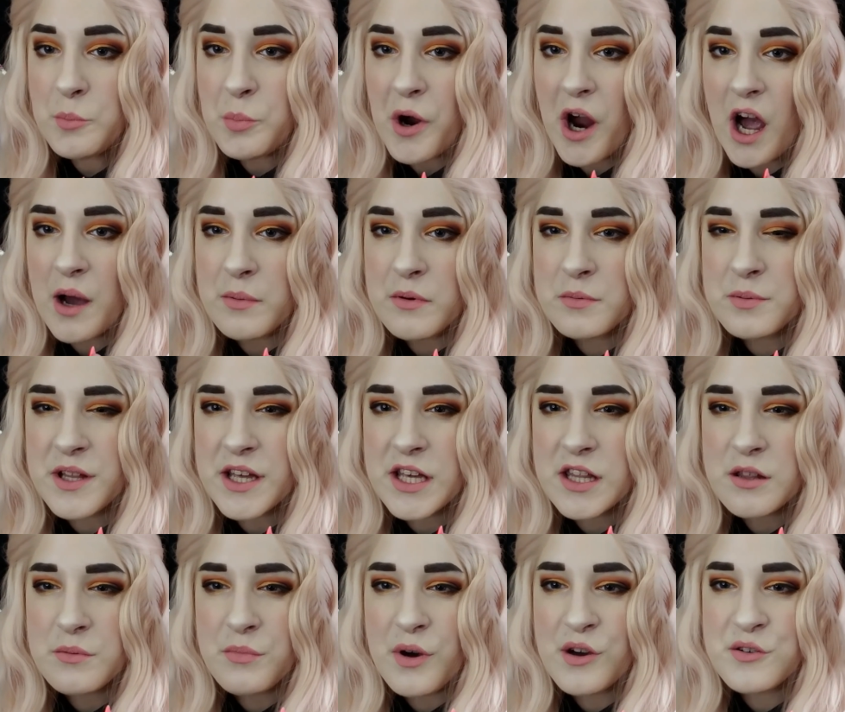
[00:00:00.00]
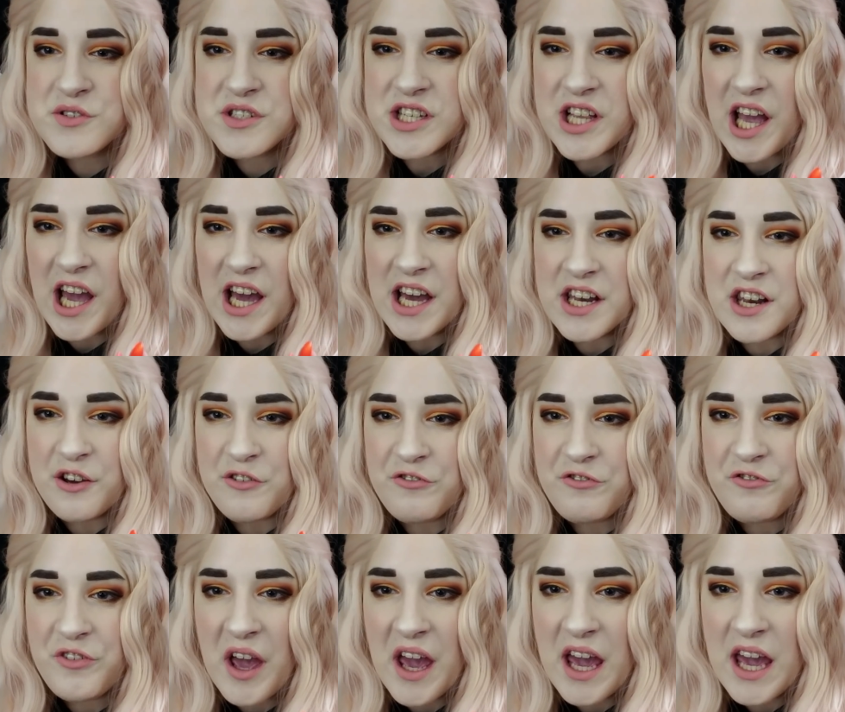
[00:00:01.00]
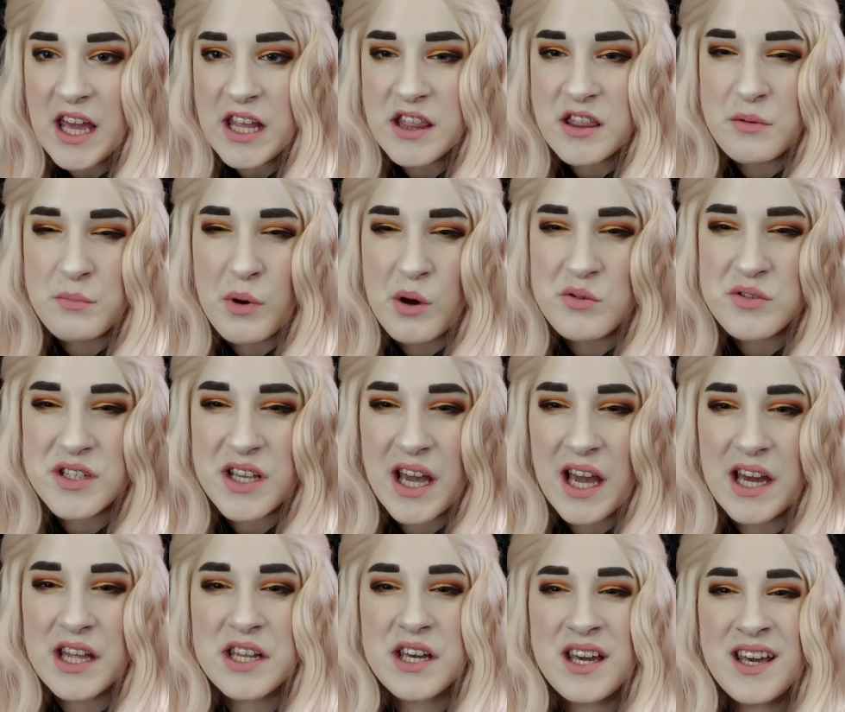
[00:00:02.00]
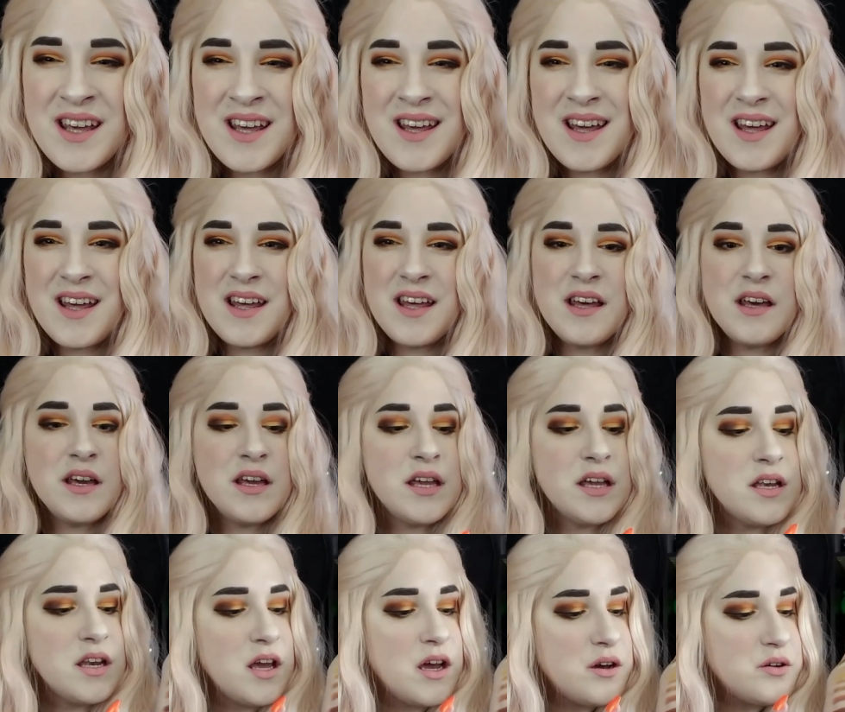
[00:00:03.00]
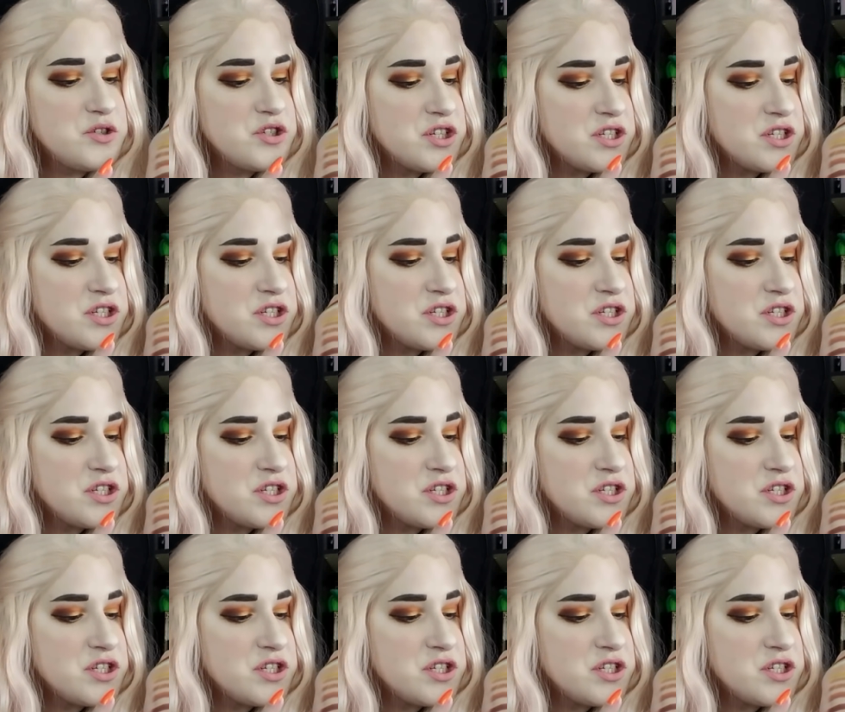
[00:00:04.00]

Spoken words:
probably the most kind of faint, the most kind of, you know,